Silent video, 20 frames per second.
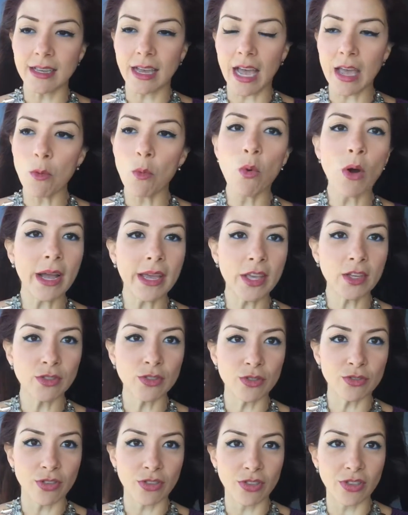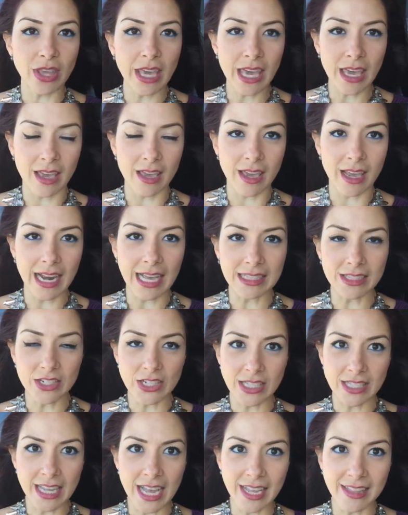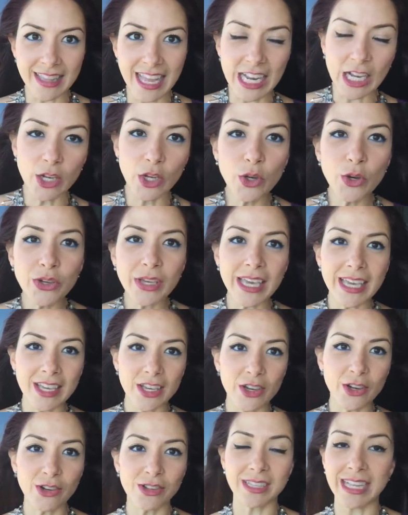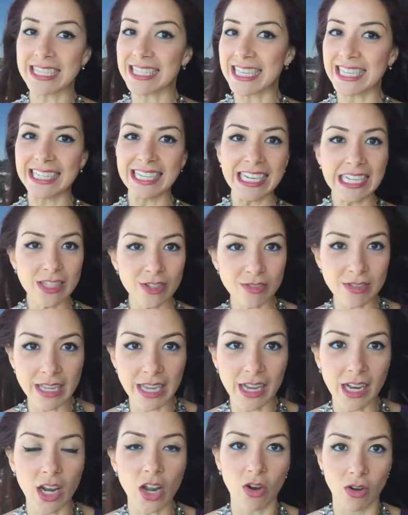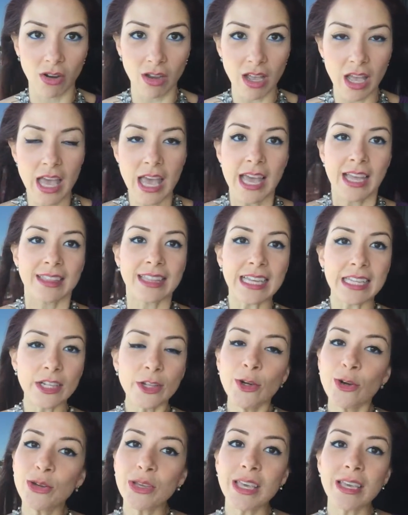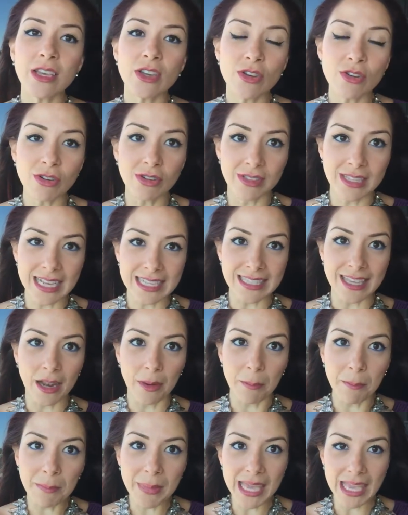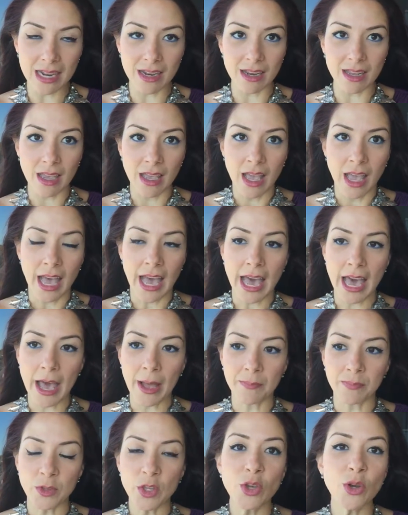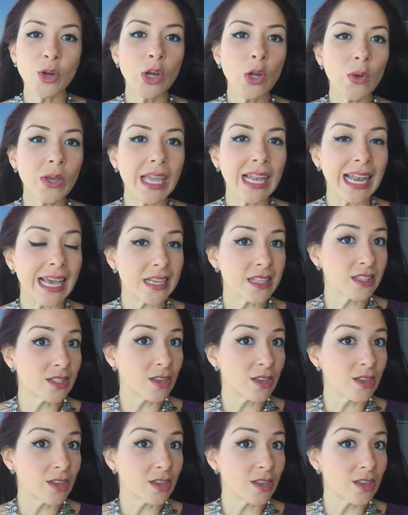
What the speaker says: I want you to think and understand that looking good doesn't need to take long. That looking good doesn't mean you looking like